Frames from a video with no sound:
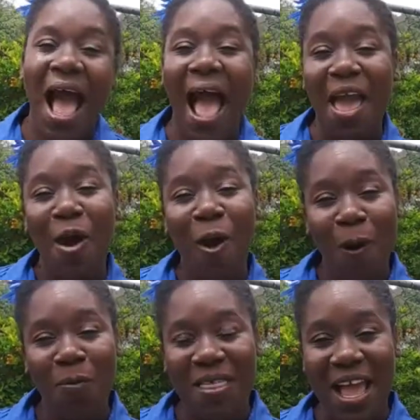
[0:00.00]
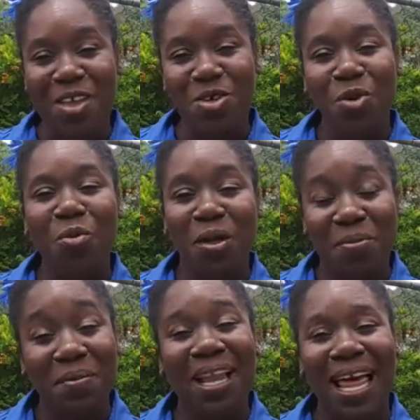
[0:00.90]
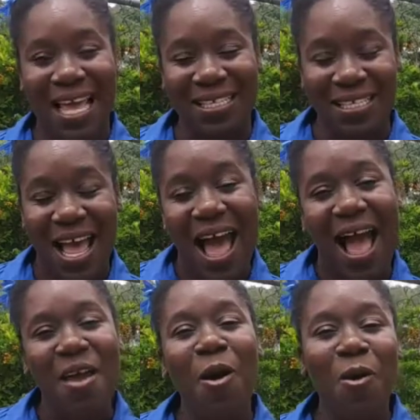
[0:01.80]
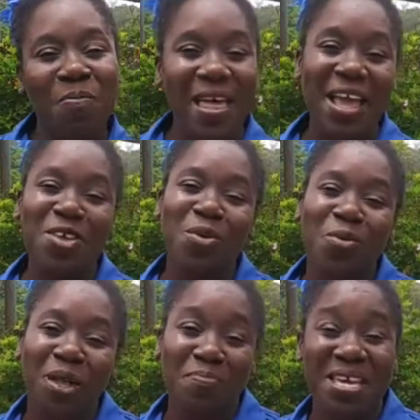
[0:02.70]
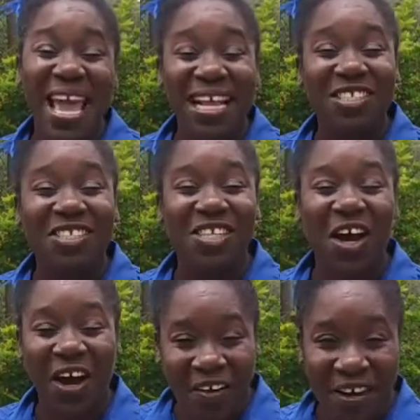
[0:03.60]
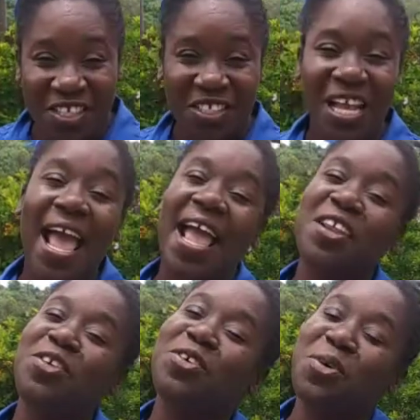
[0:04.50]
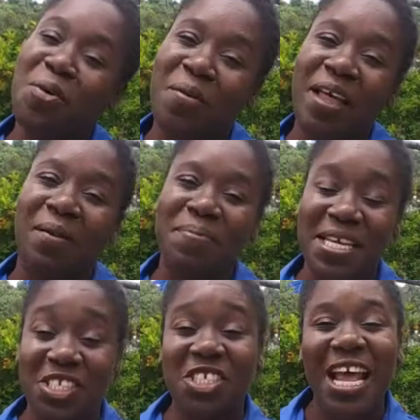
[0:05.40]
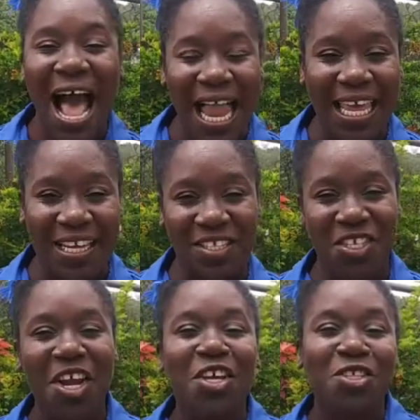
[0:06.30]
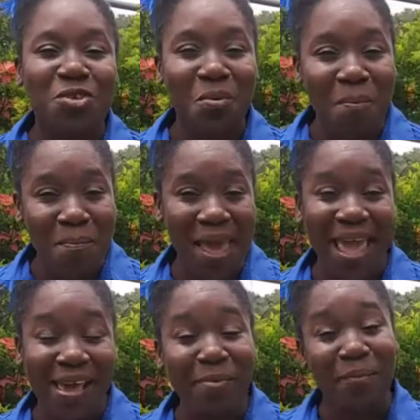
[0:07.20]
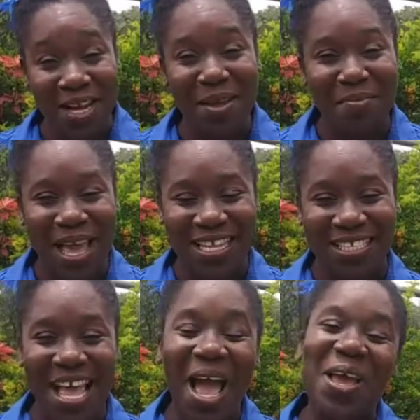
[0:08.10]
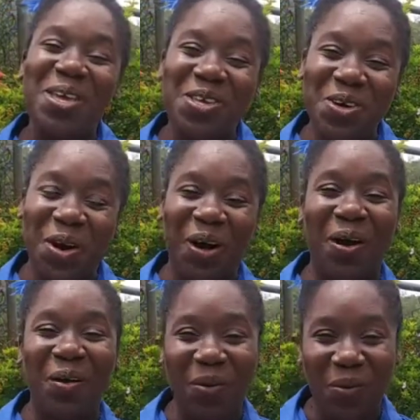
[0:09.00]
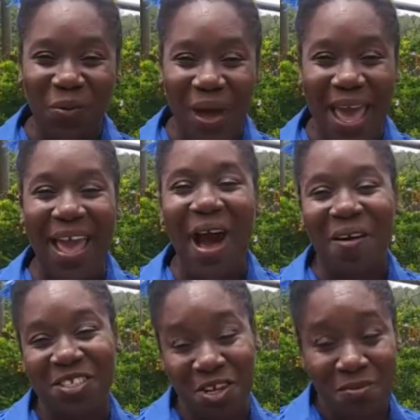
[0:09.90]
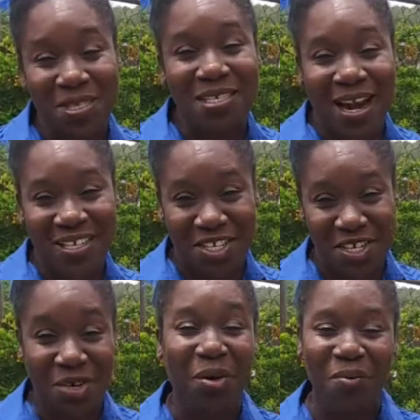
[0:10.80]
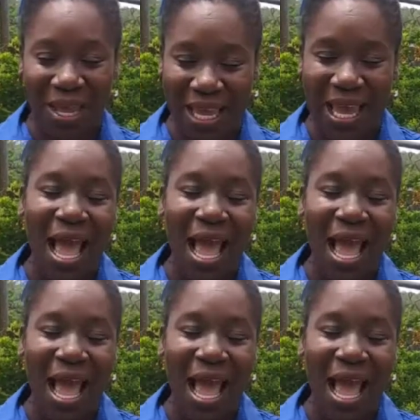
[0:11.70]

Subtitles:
I hope that you will be blessed. I hope that you will be encouraged, and you will be challenged to make Monday Medz your way of jumpstarting your week.